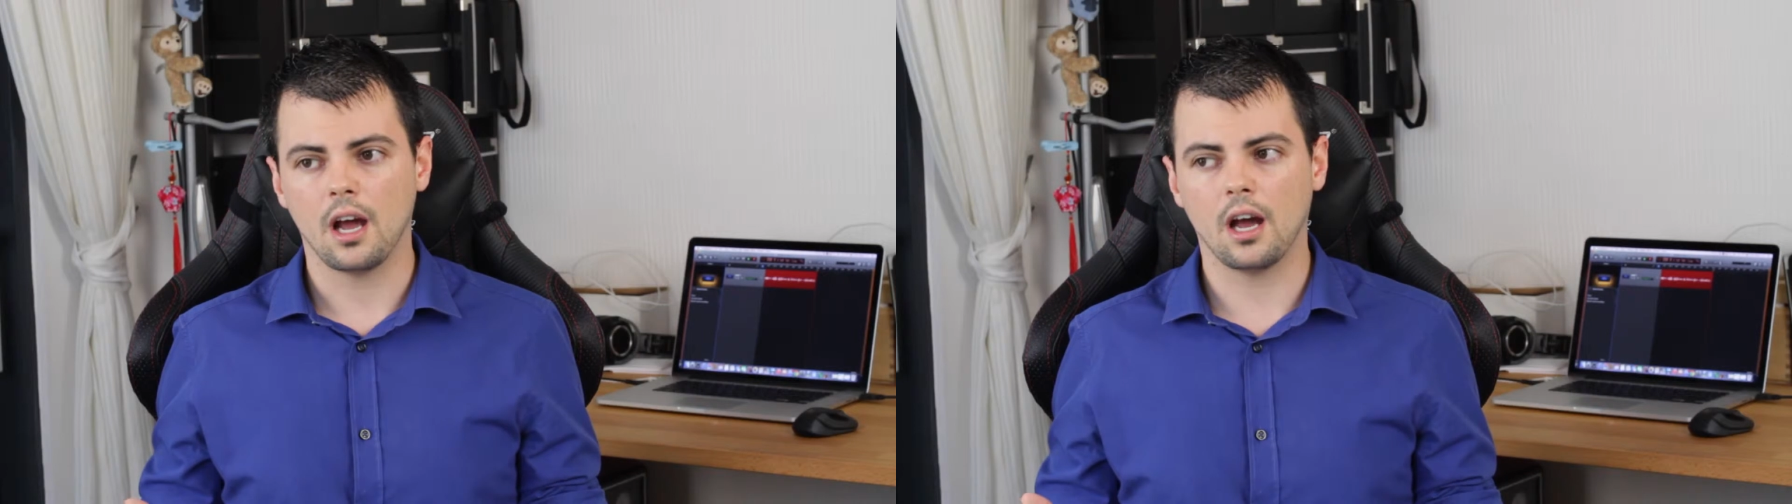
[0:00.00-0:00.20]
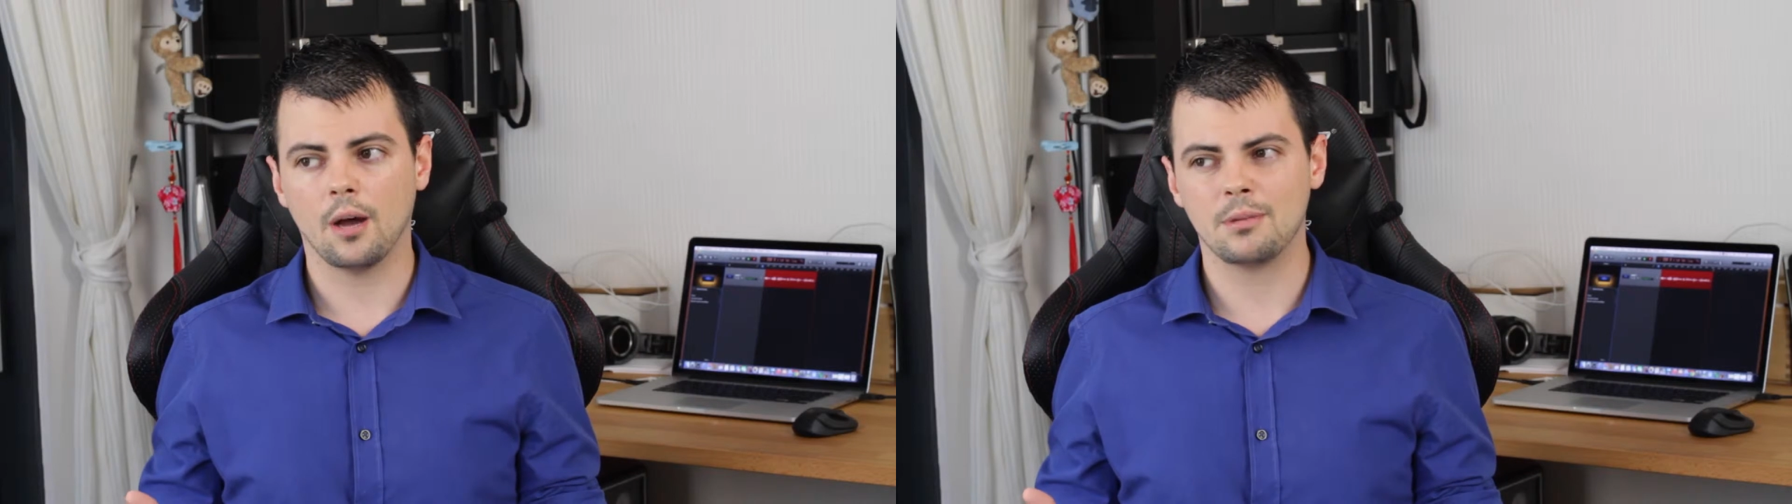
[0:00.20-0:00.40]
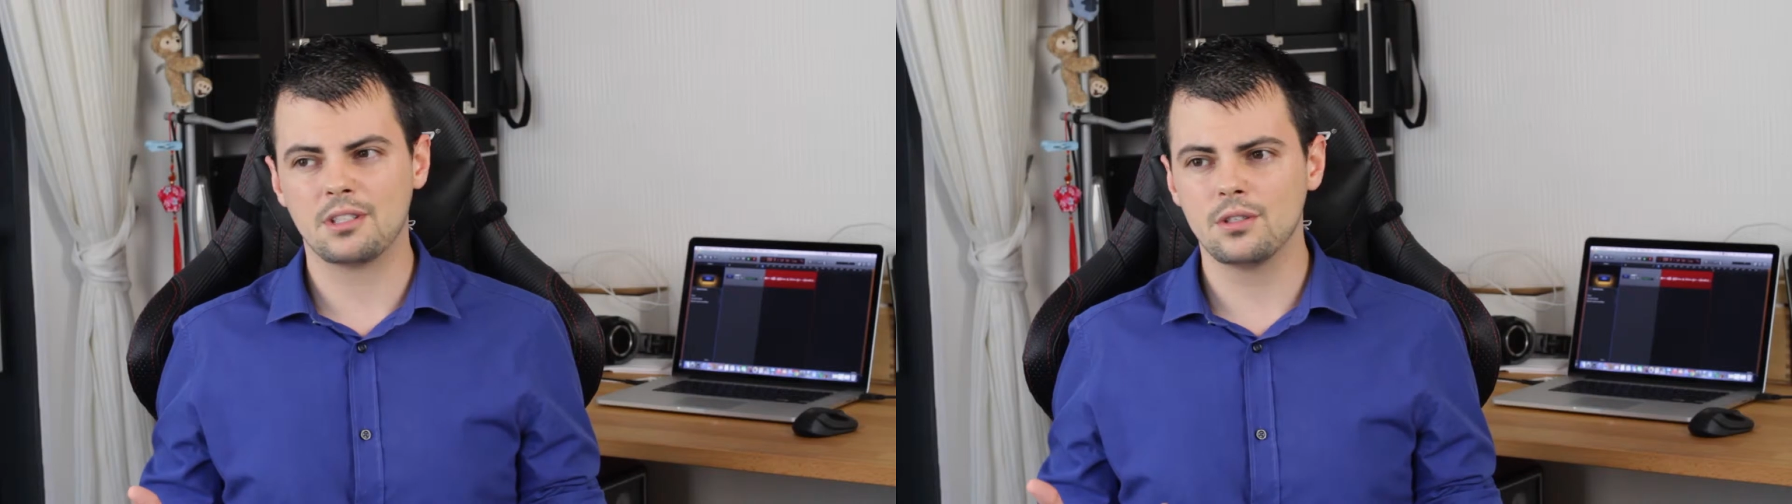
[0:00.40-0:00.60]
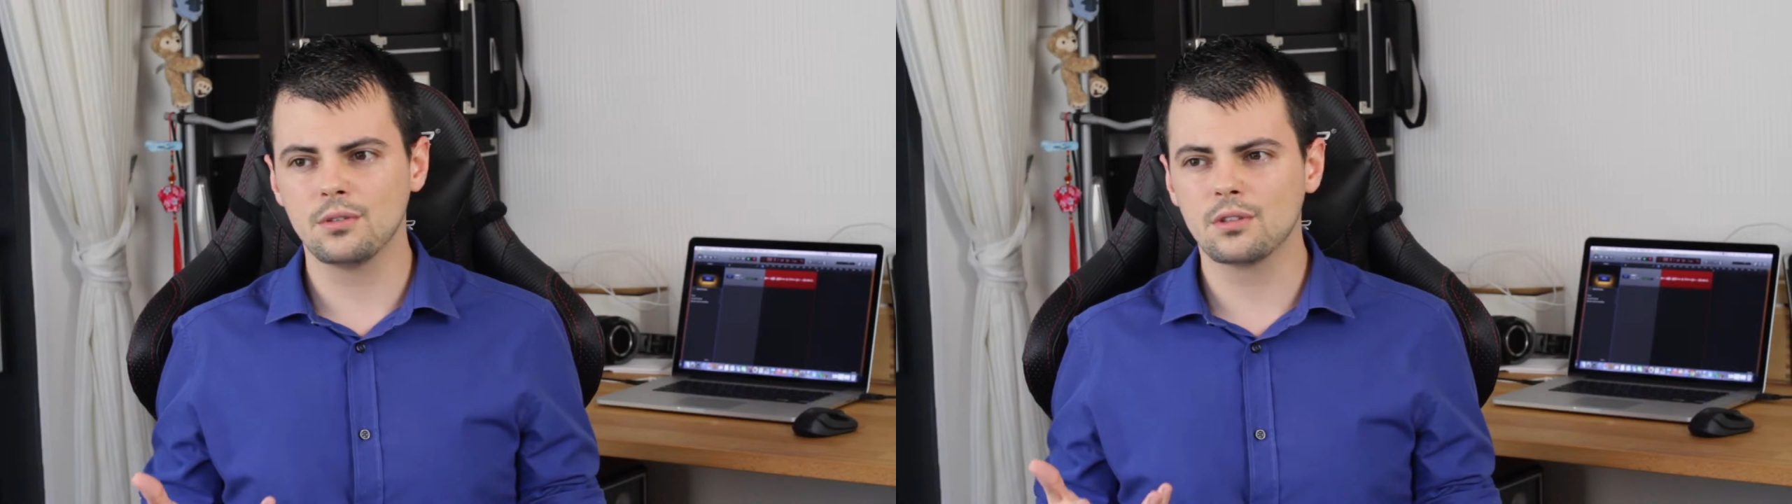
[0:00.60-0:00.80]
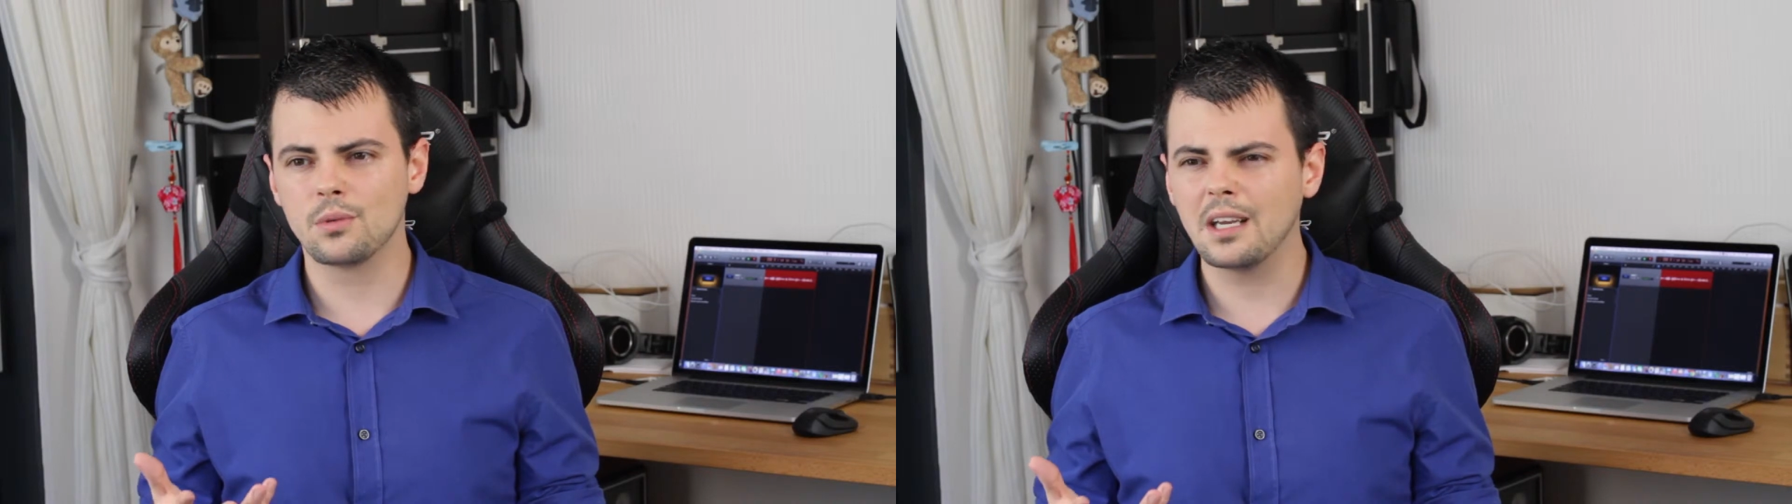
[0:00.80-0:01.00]
But
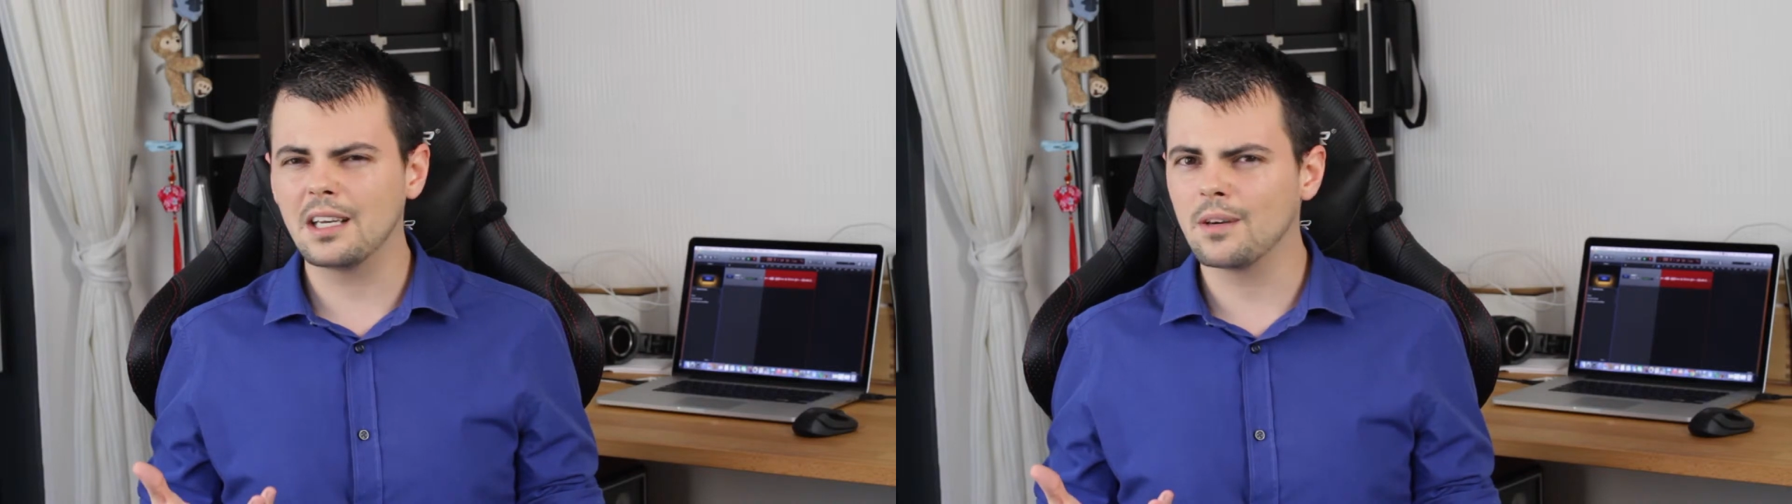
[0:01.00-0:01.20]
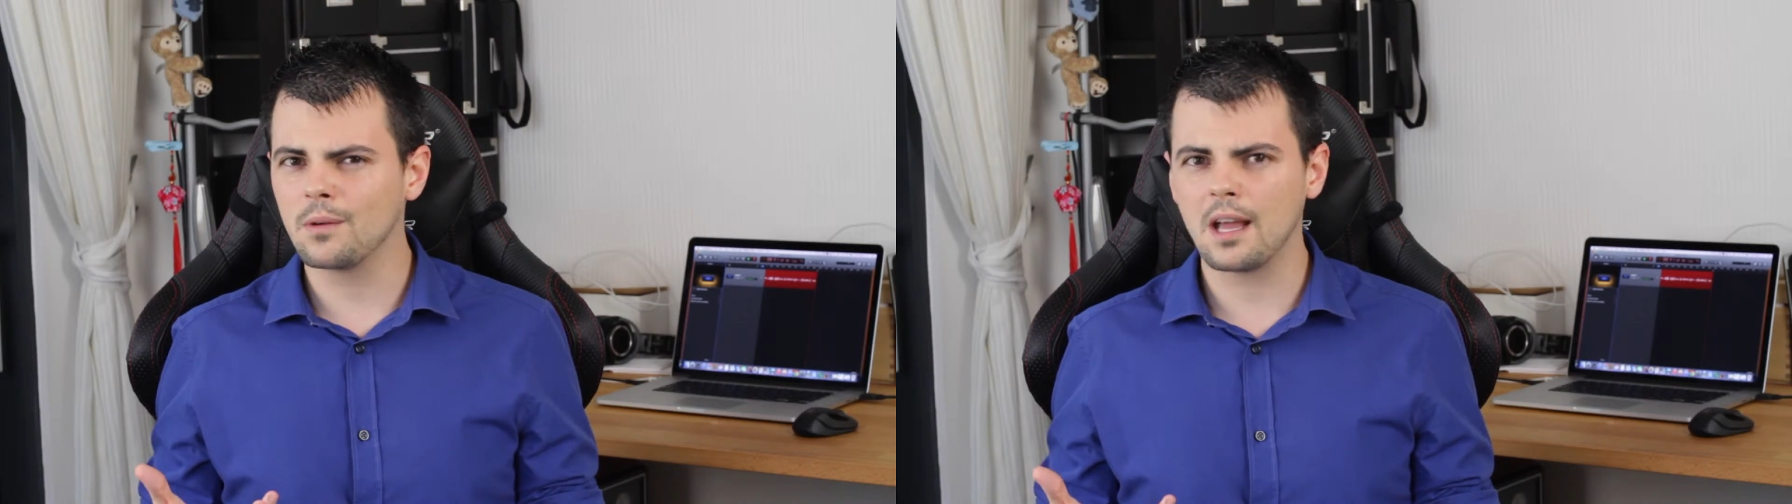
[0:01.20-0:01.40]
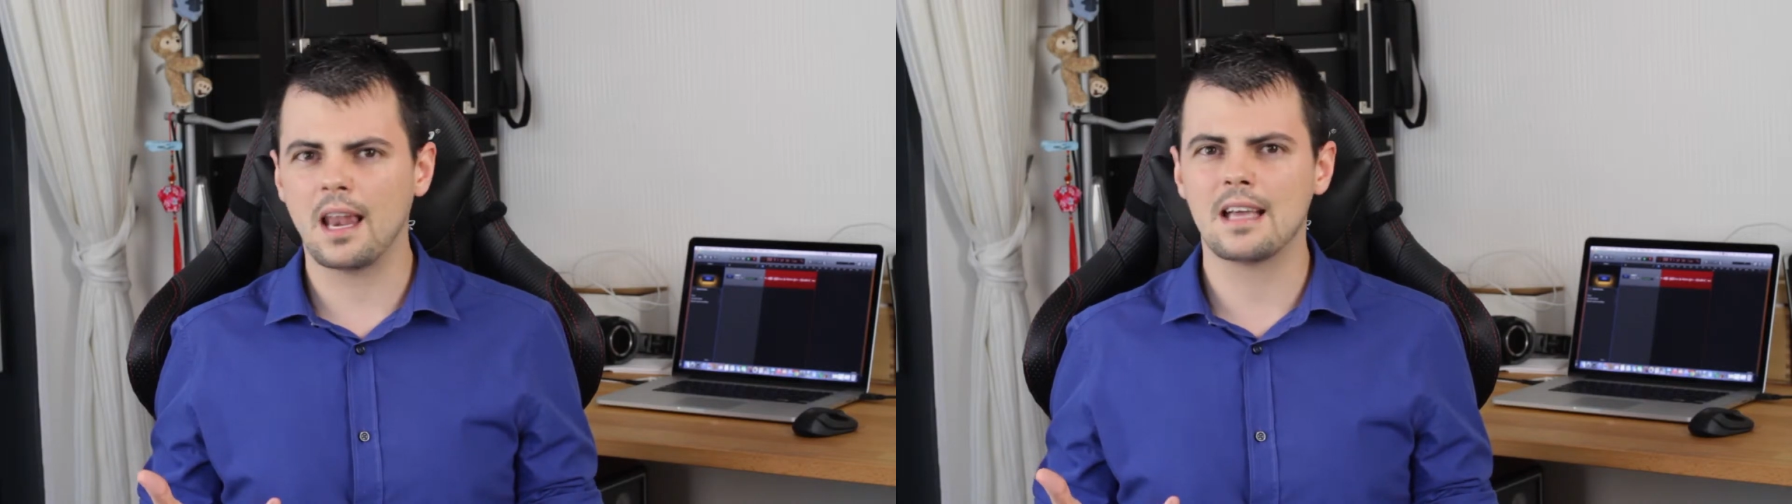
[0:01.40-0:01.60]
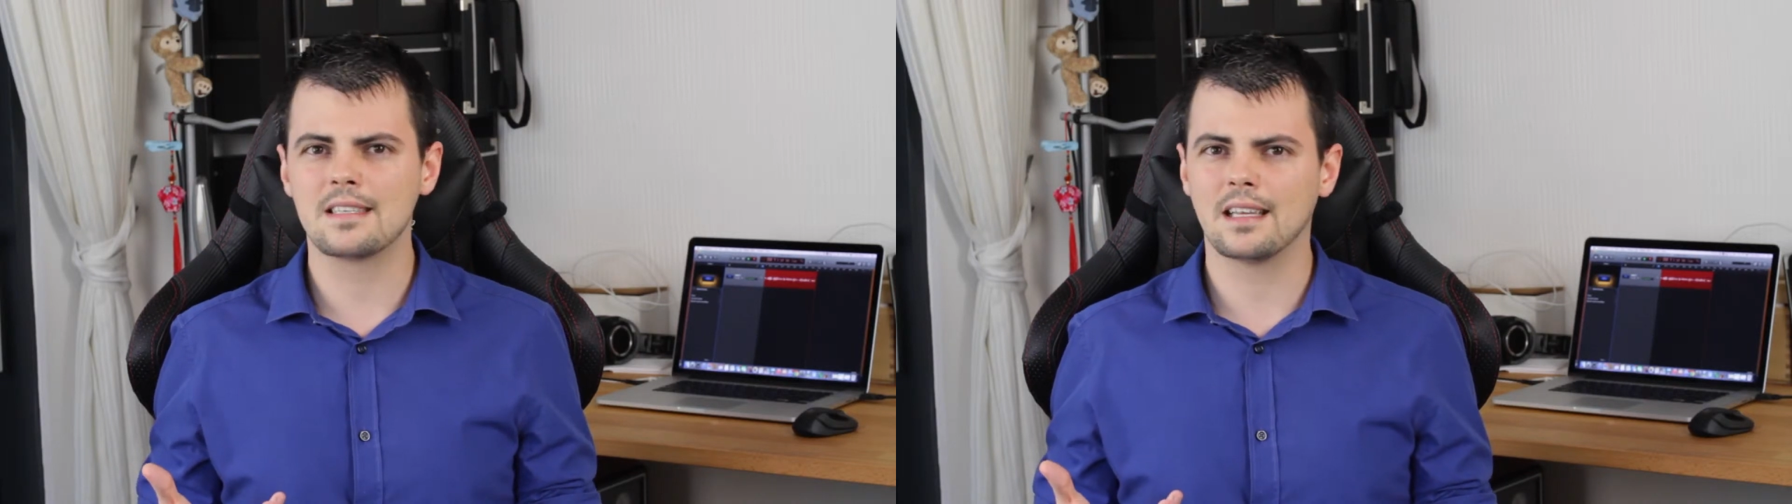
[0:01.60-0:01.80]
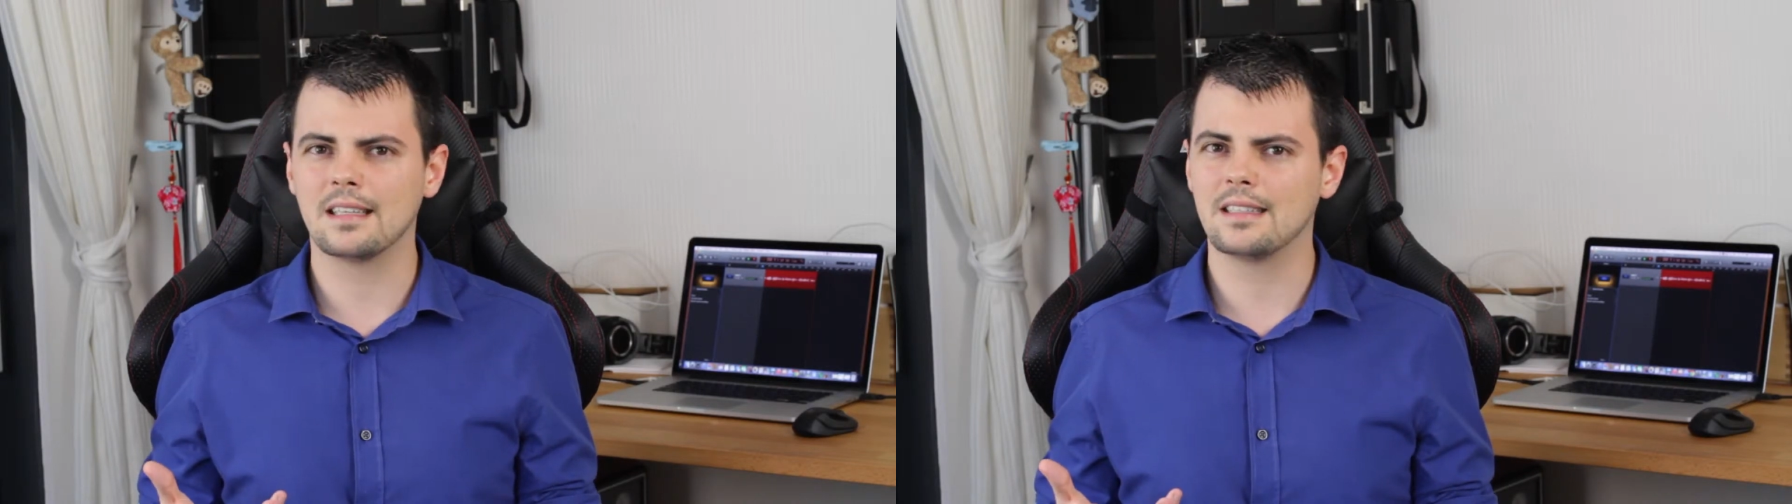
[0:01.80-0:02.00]
you quickly
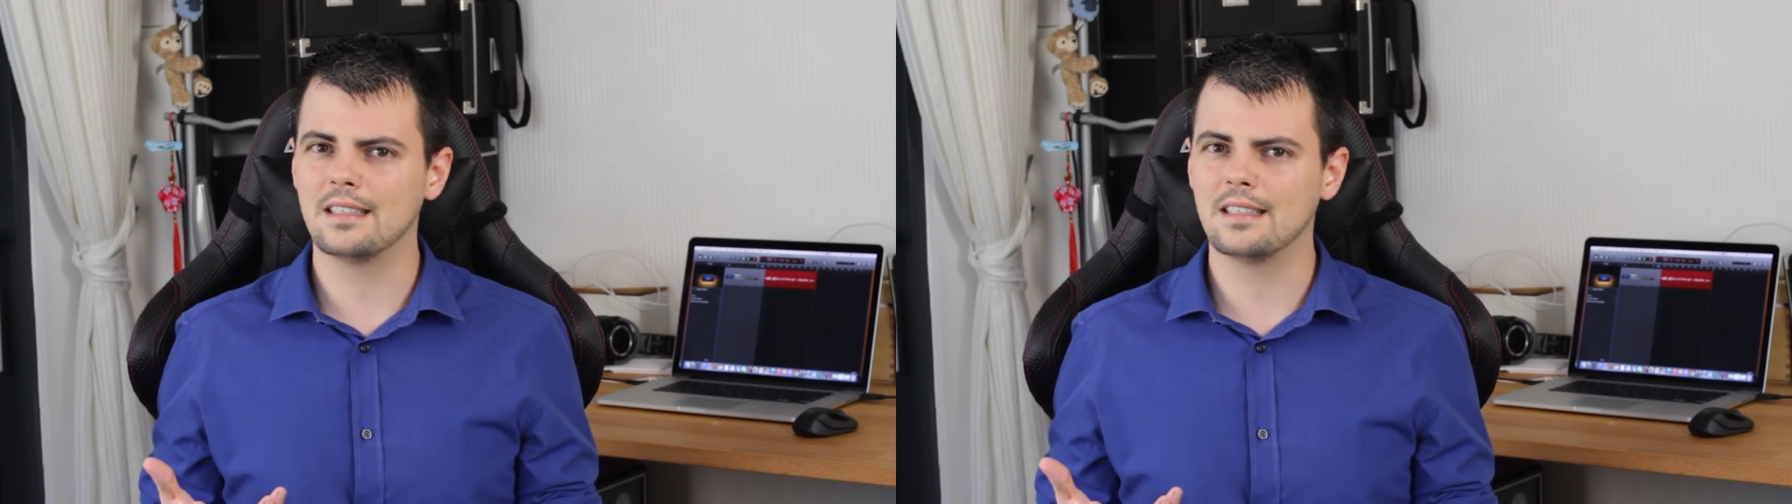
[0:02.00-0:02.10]
realize that